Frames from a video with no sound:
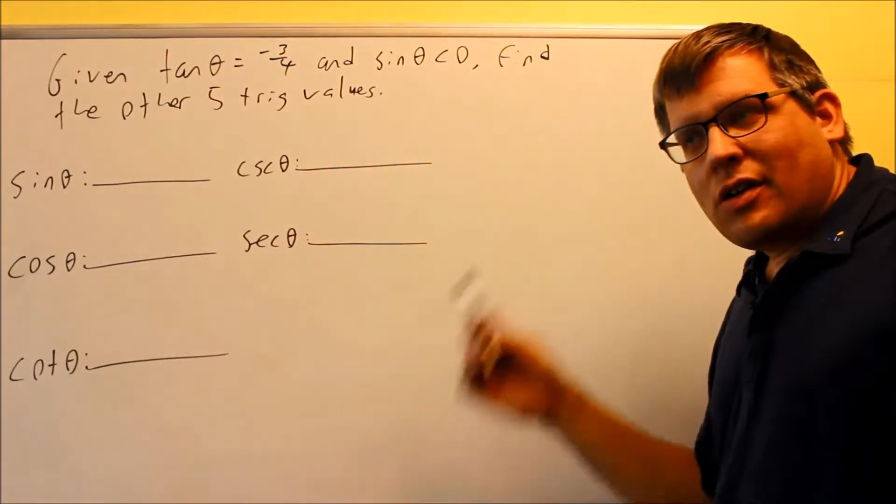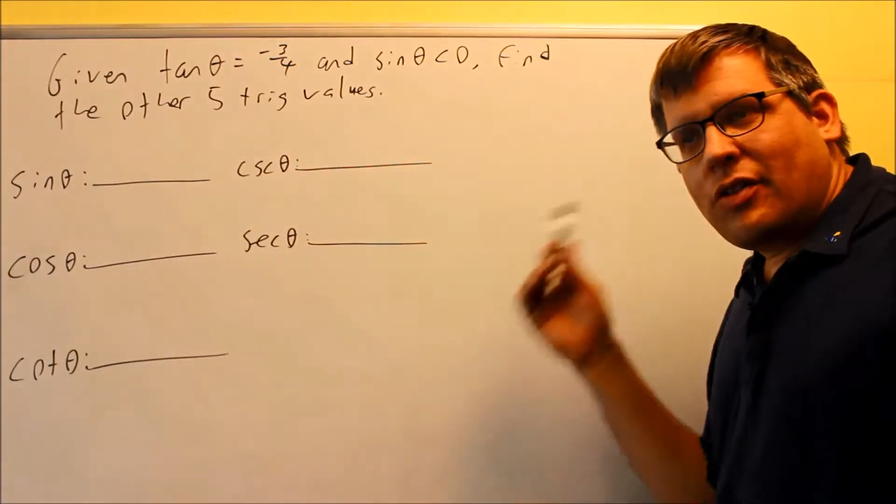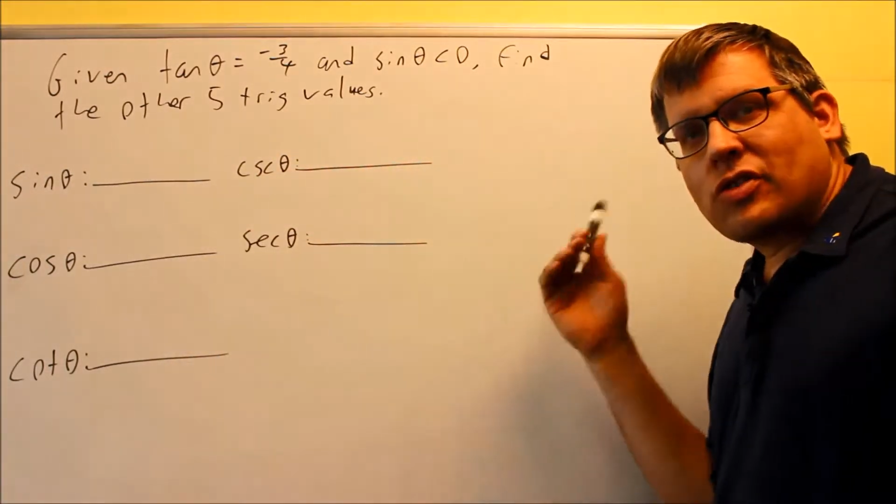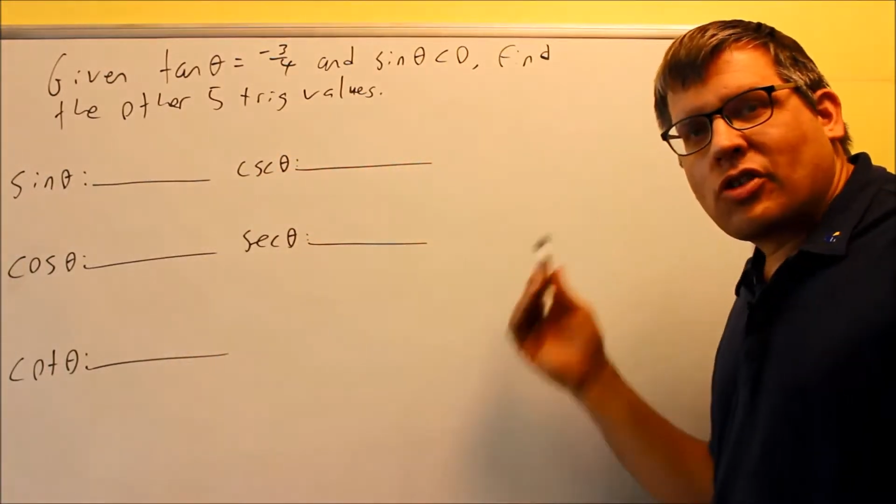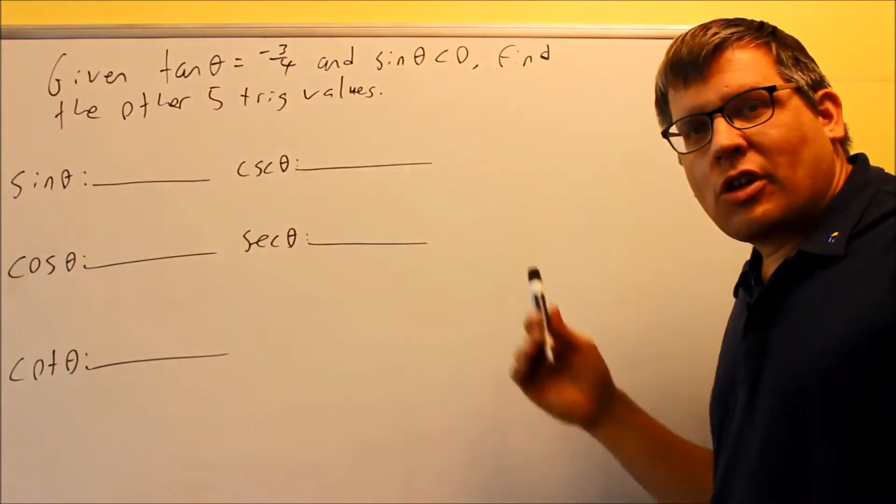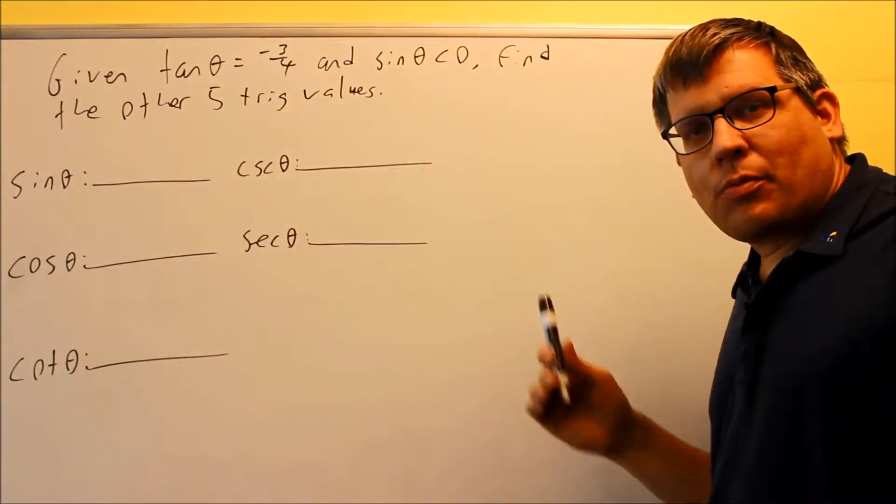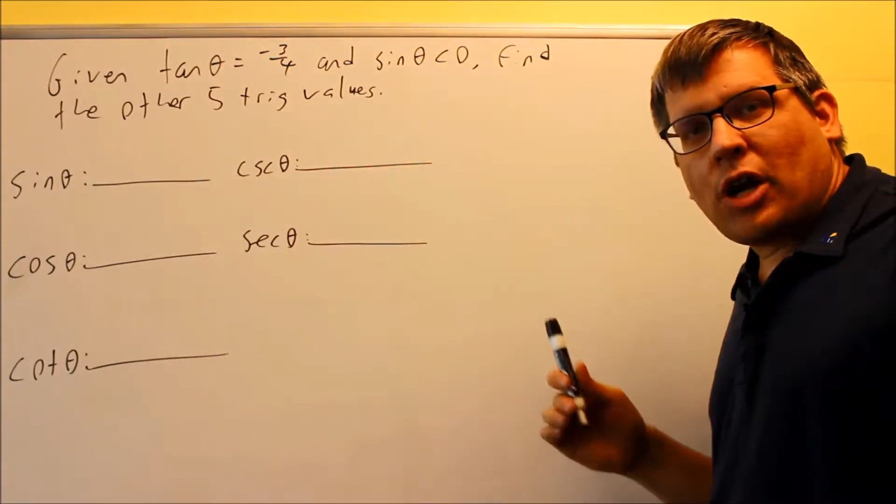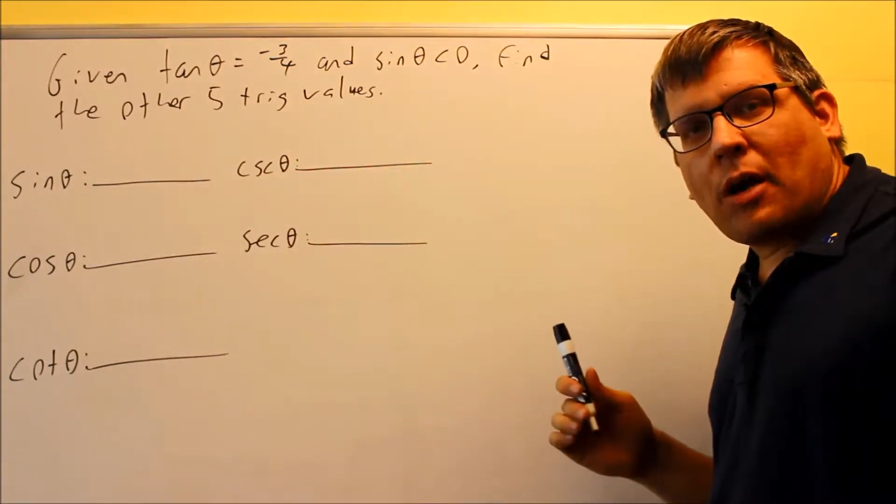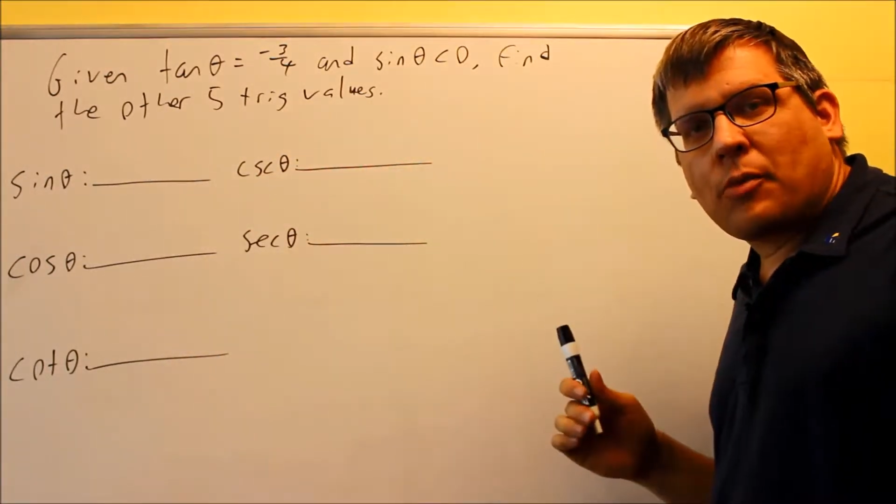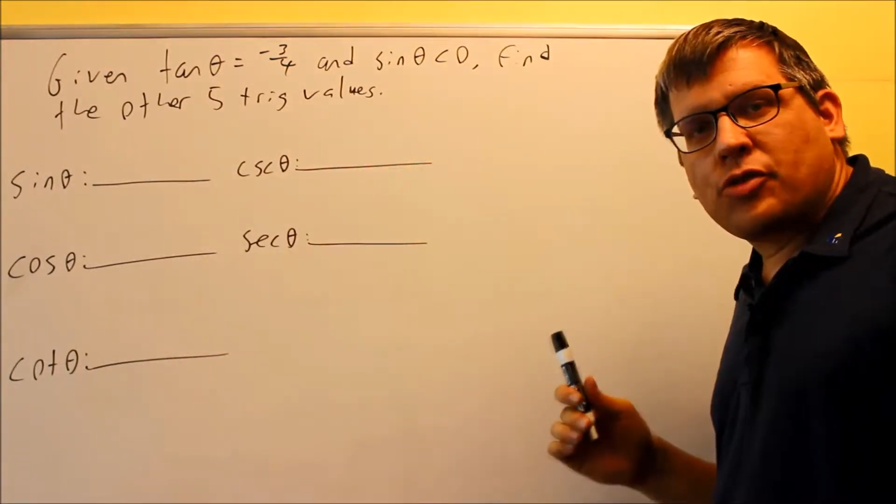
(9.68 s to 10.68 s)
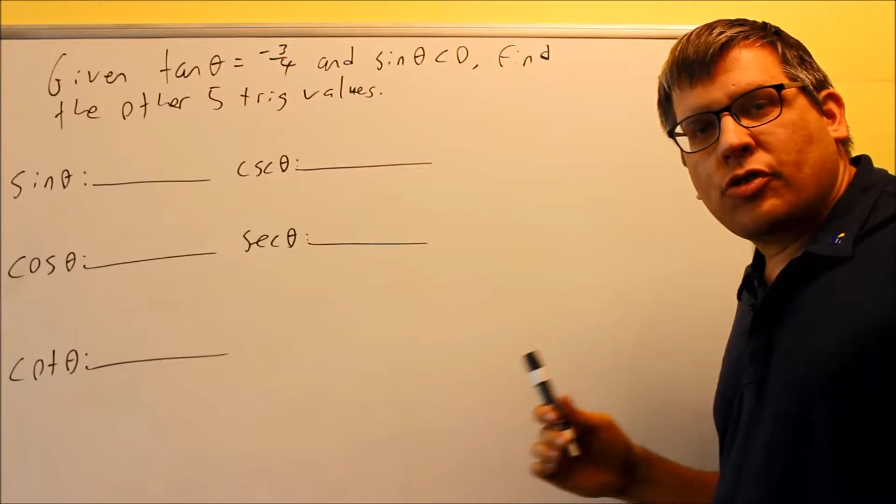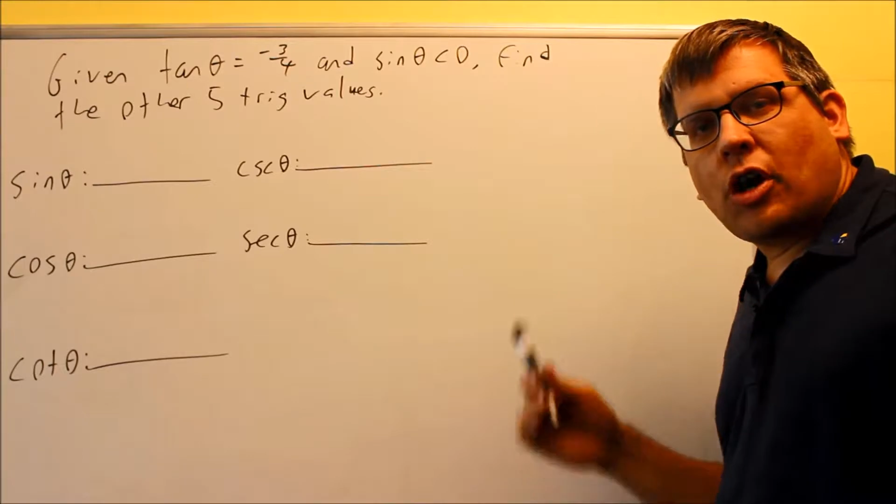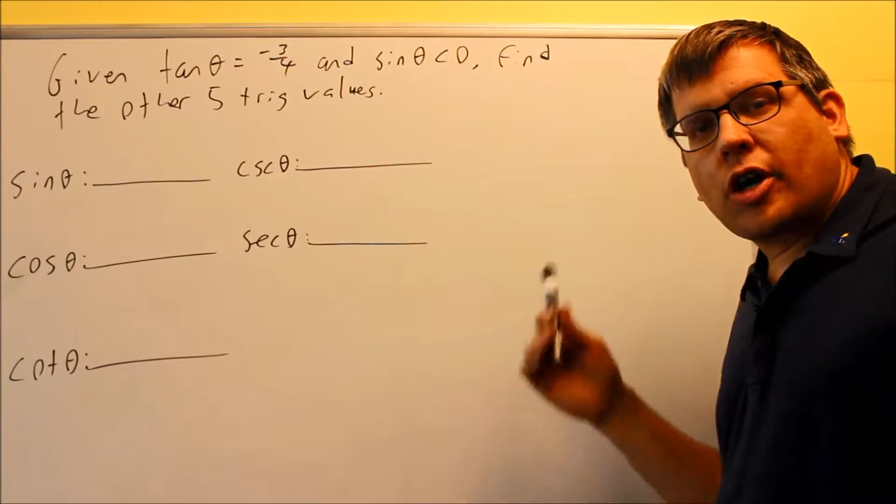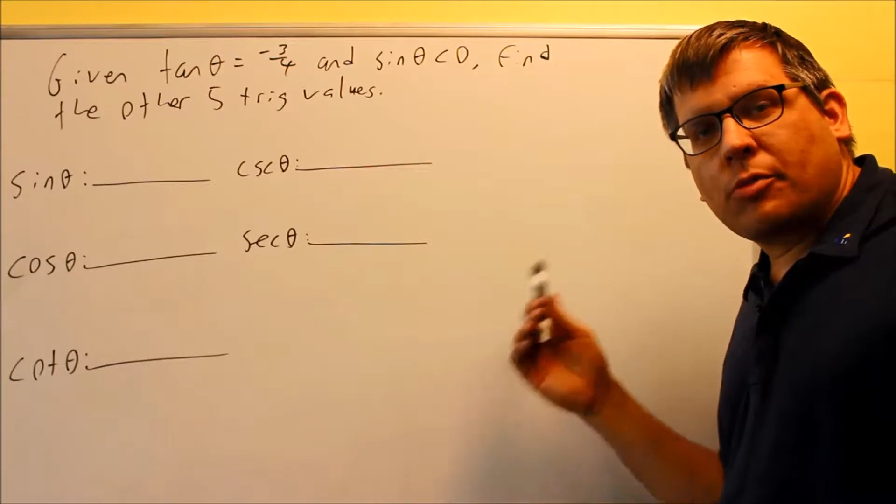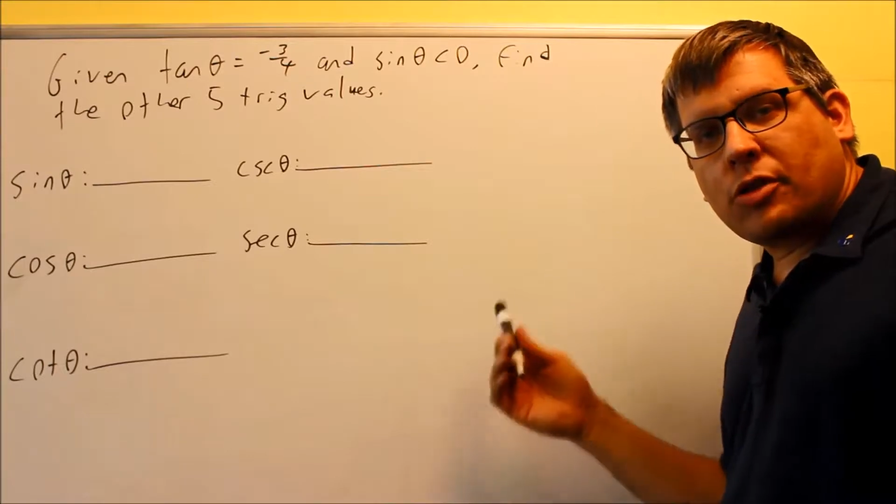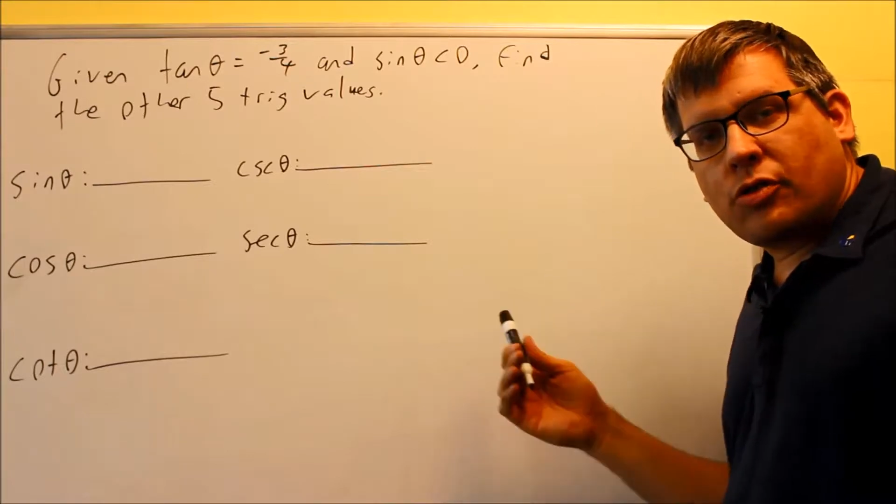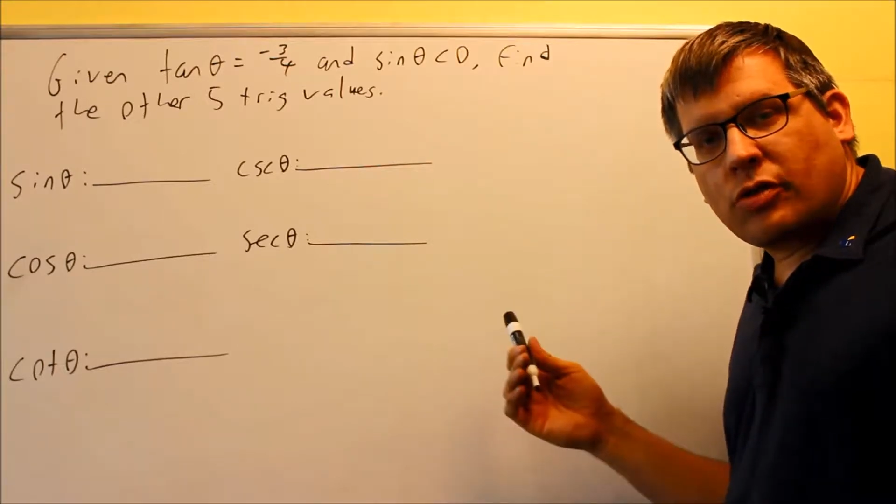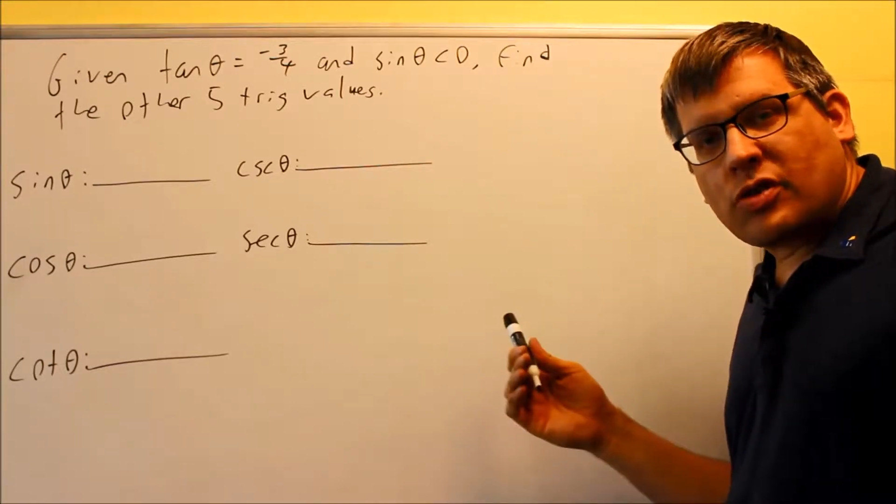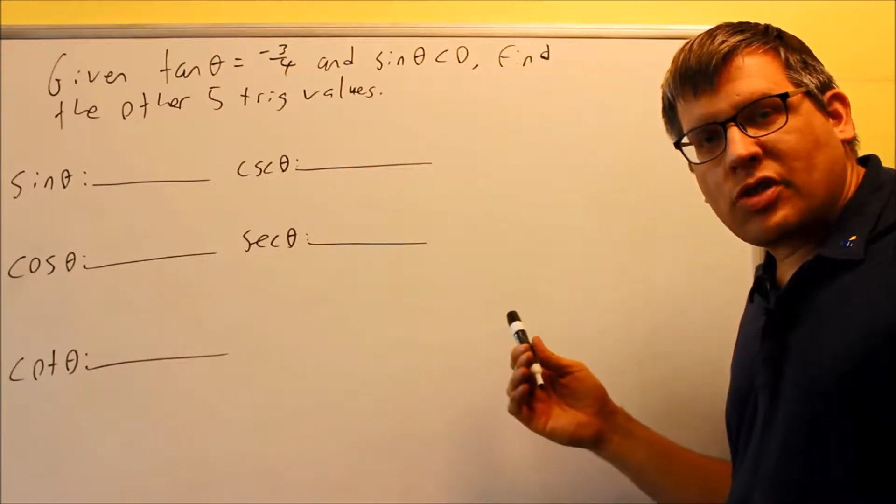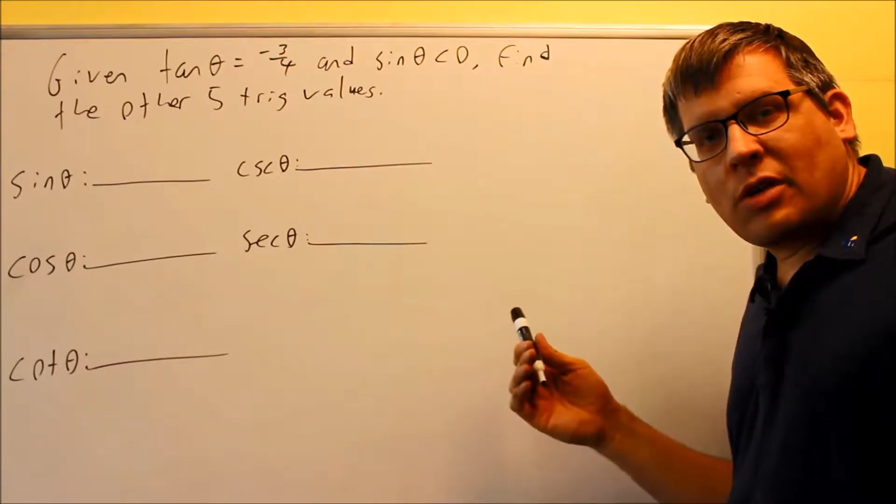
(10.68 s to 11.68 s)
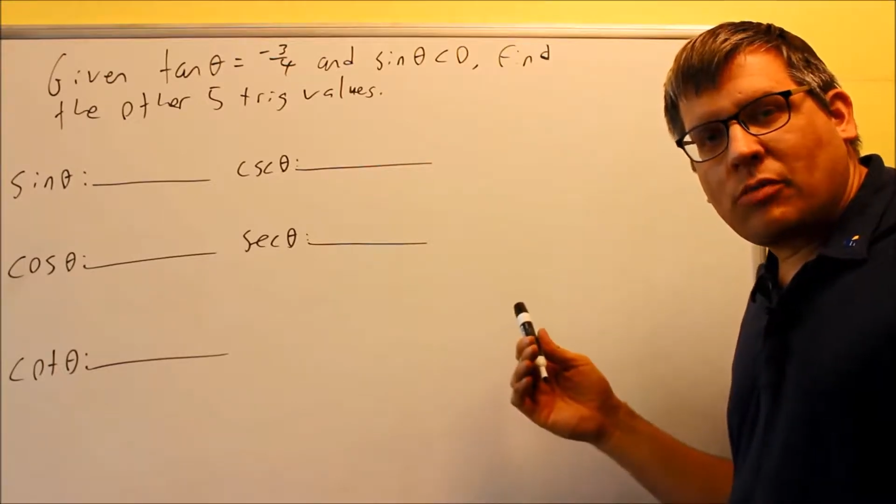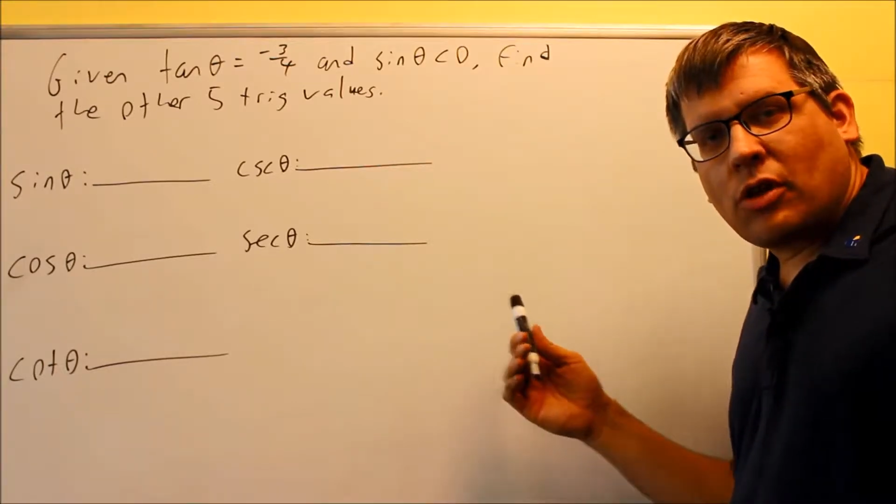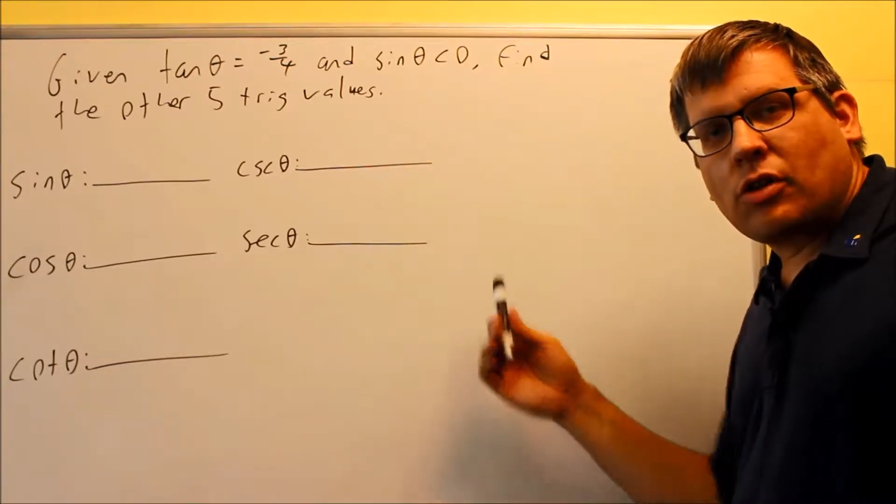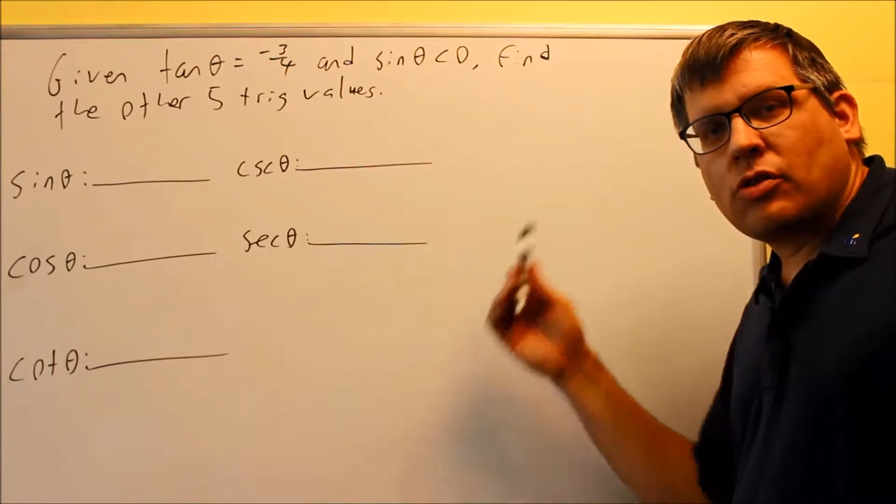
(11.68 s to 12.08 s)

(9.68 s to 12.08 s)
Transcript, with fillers: These kind of problems you are going to be doing the same thing,